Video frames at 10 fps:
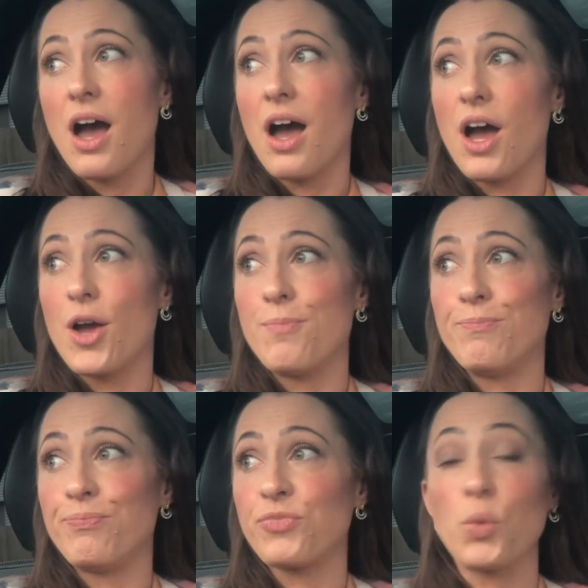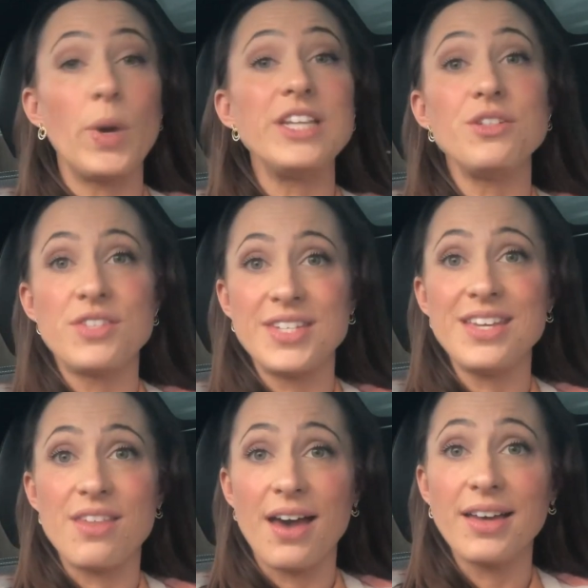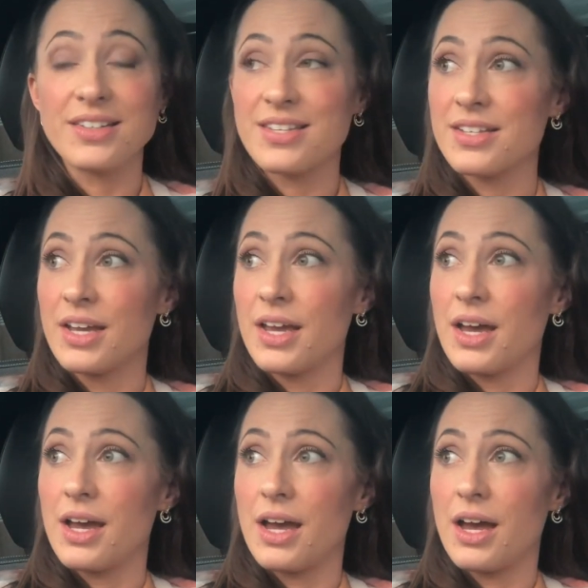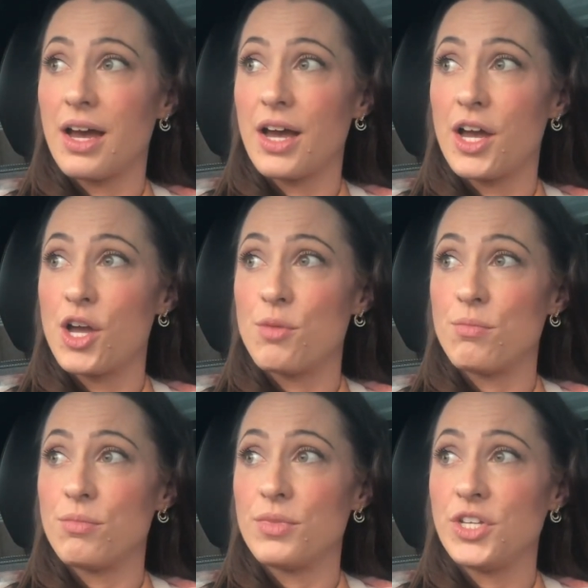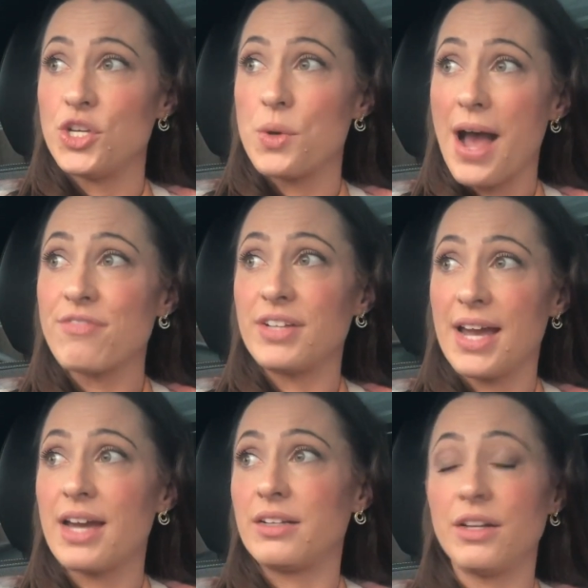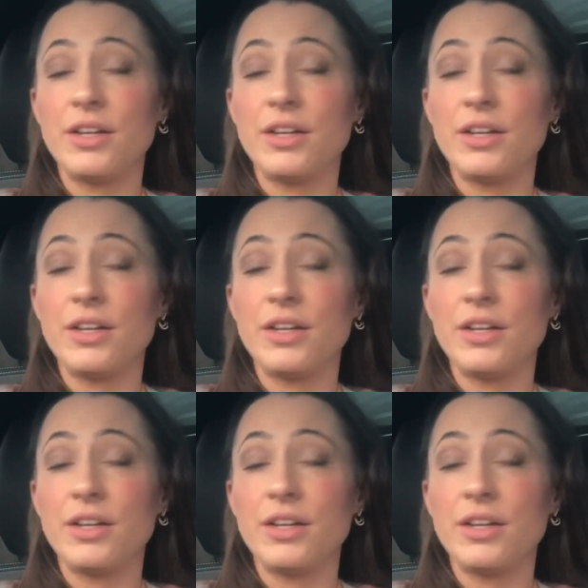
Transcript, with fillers: Um, when you see that, um, you haven't had